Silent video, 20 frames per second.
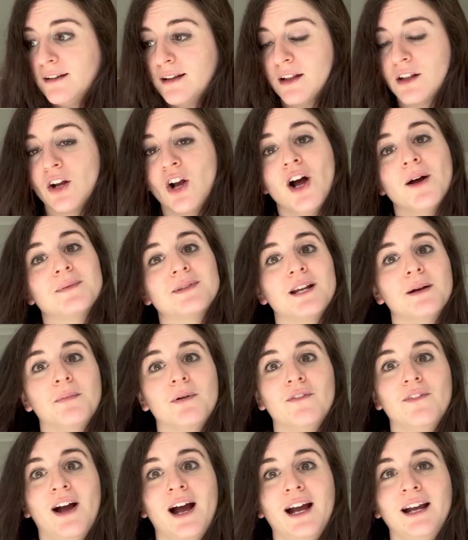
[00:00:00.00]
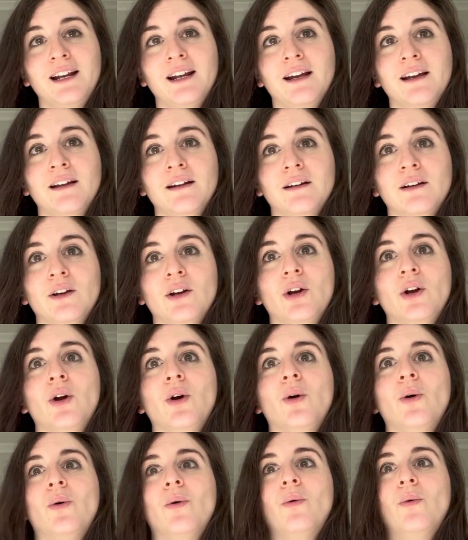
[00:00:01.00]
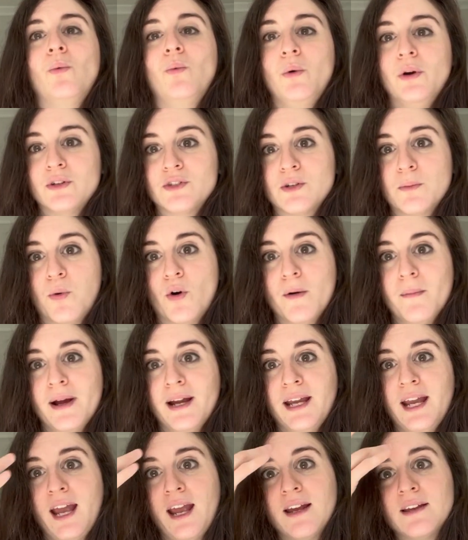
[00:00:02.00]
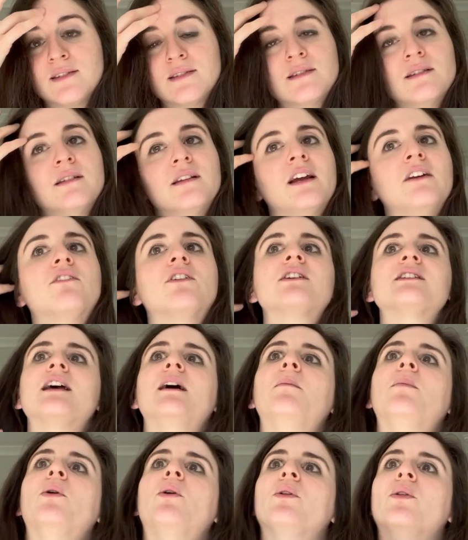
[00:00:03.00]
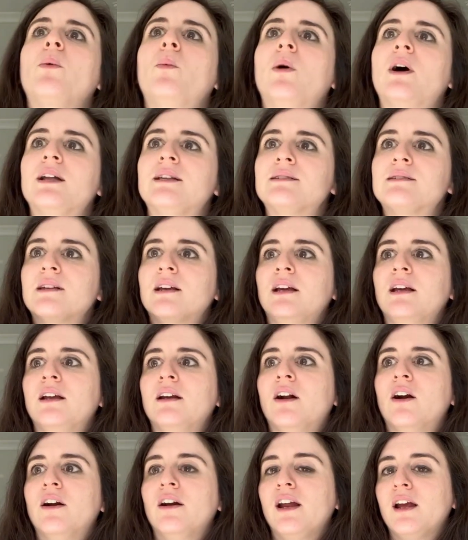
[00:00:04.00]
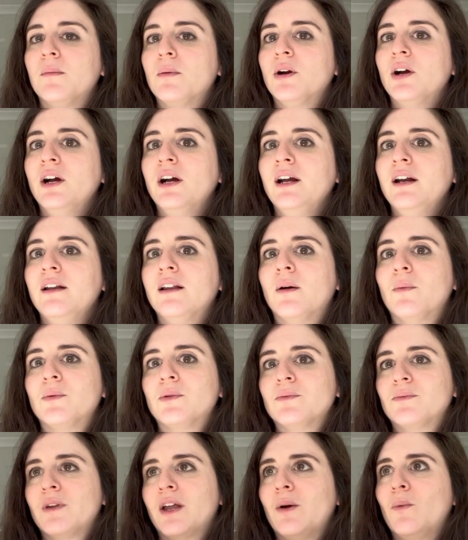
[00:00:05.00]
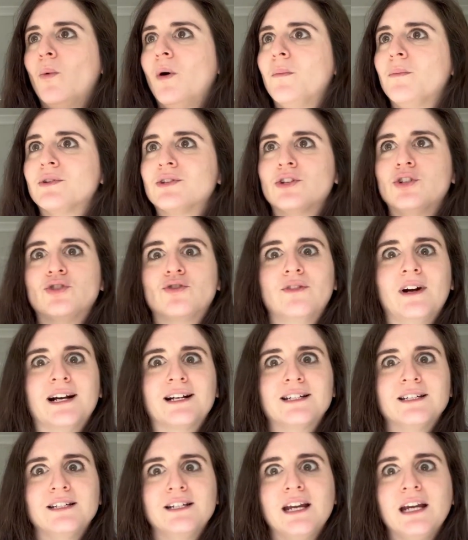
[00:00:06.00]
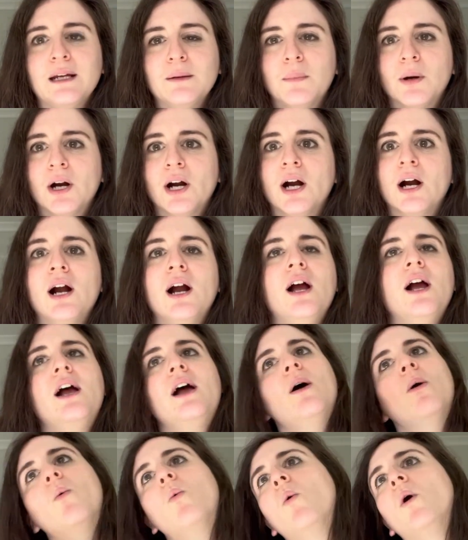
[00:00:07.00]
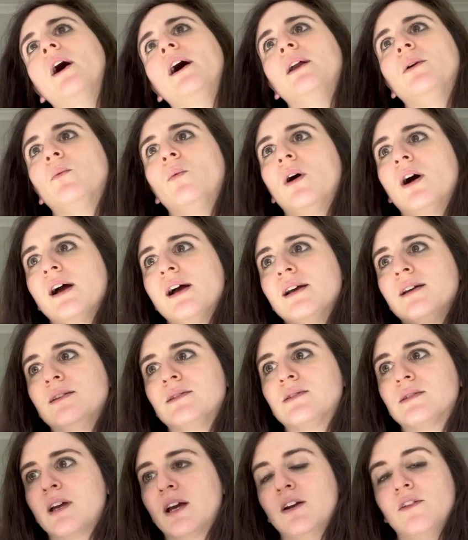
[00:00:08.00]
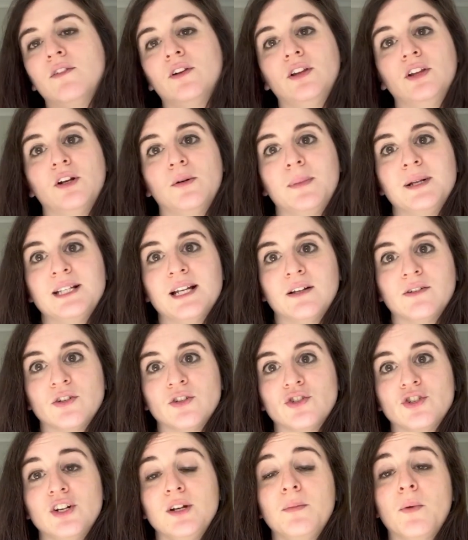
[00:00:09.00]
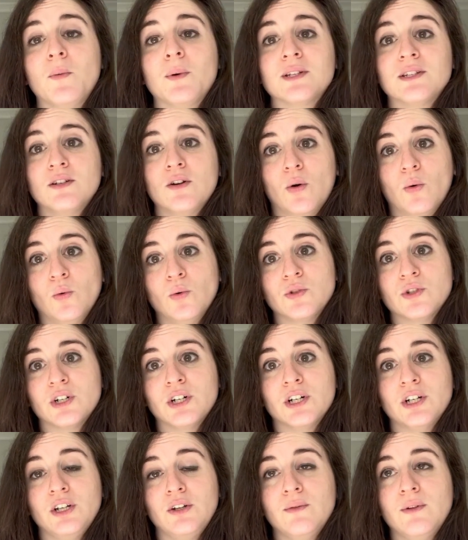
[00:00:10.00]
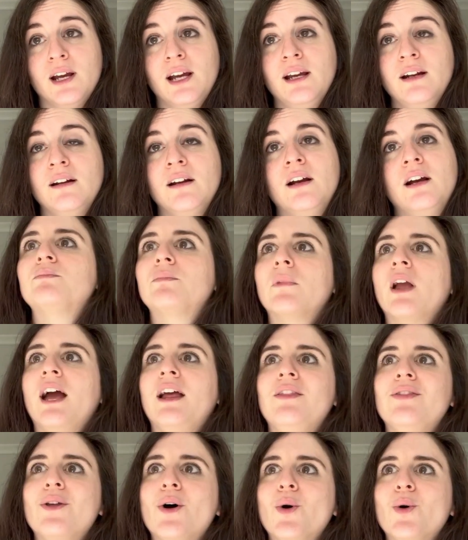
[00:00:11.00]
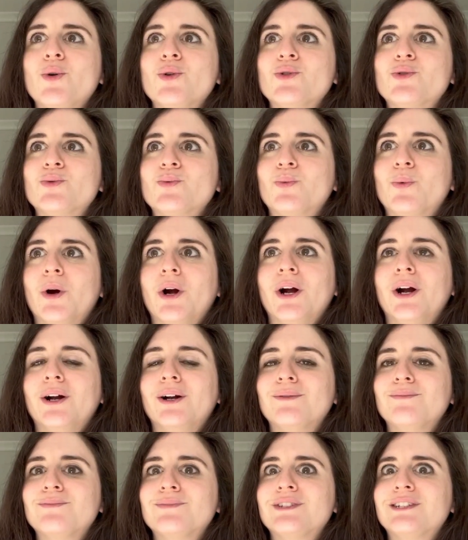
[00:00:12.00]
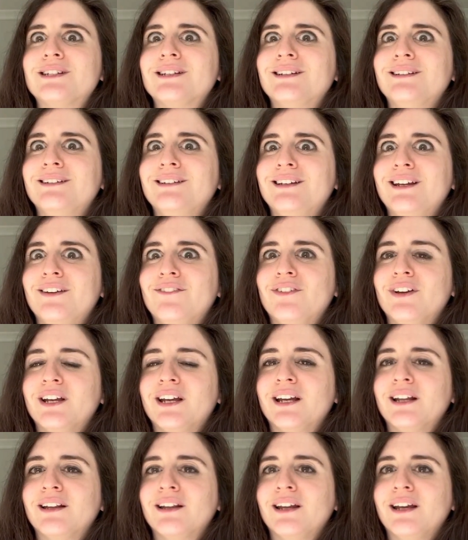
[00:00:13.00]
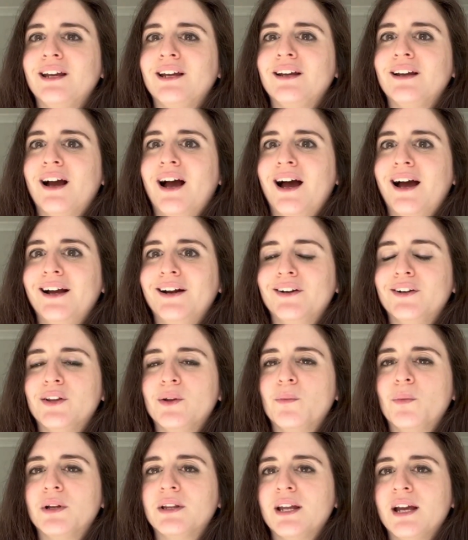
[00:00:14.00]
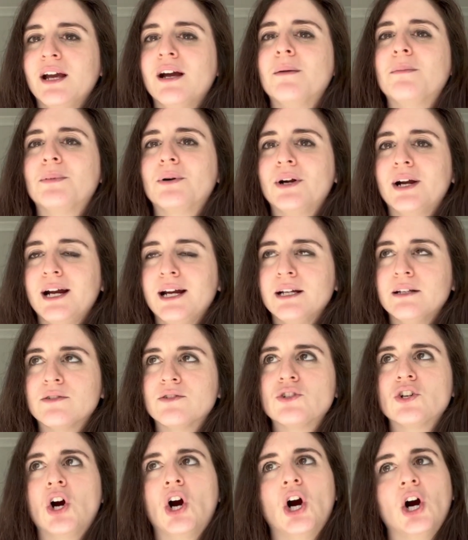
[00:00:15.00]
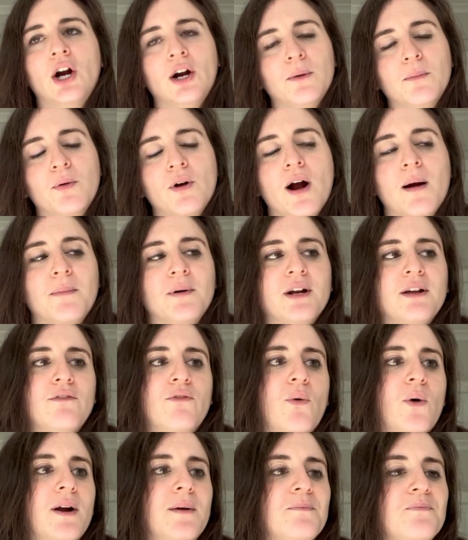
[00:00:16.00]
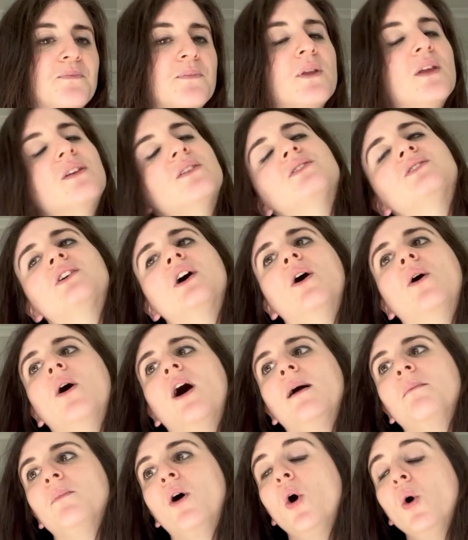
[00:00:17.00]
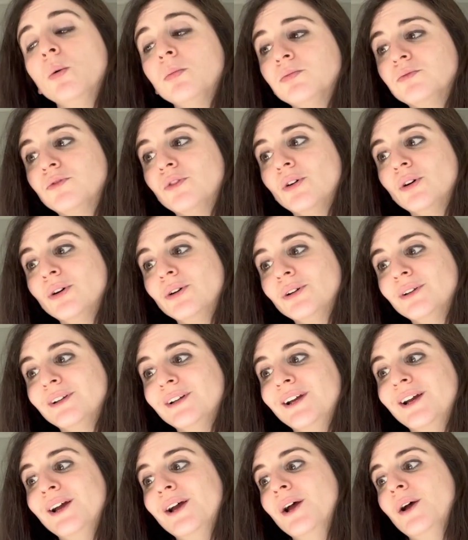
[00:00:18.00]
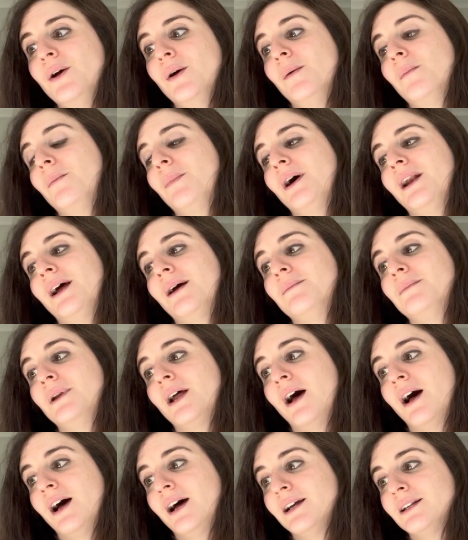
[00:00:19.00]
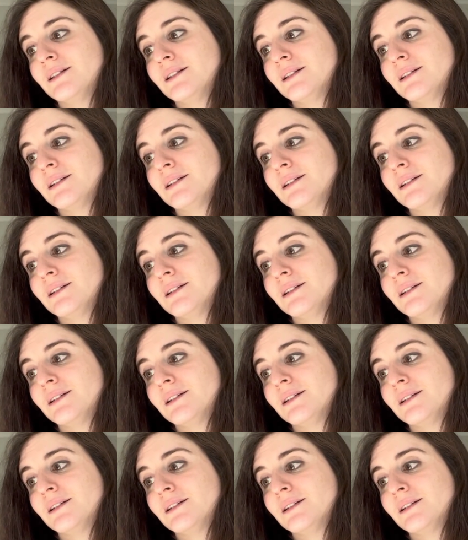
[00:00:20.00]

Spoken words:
that the comps that I provided will support my case. Like, for example, the ones in our neighborhood that were, like, one was a direct neighbor, one was kind of a little bit down the street but was an older unit, and those were significantly higher than what they appraised our property for. So I'm hopeful, but I'm not